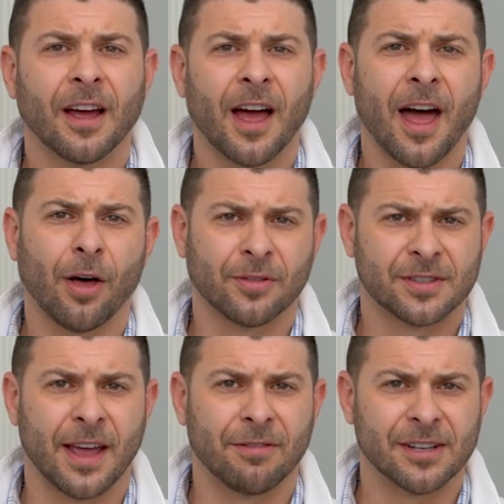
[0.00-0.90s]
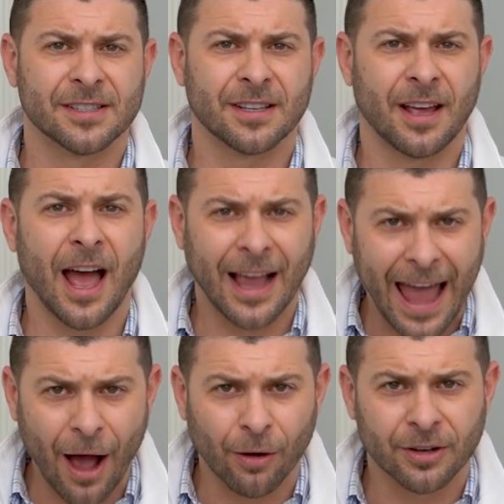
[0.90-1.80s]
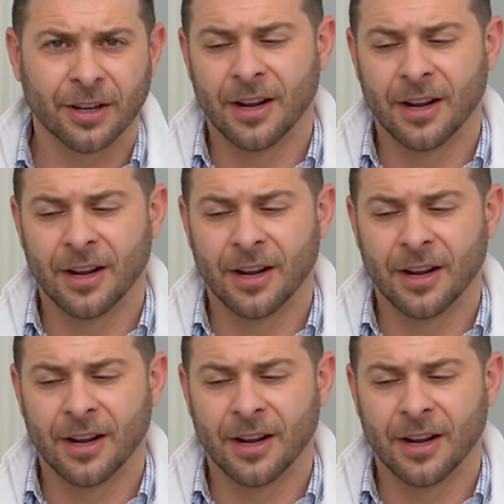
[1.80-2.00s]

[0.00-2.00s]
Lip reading: a health savings account.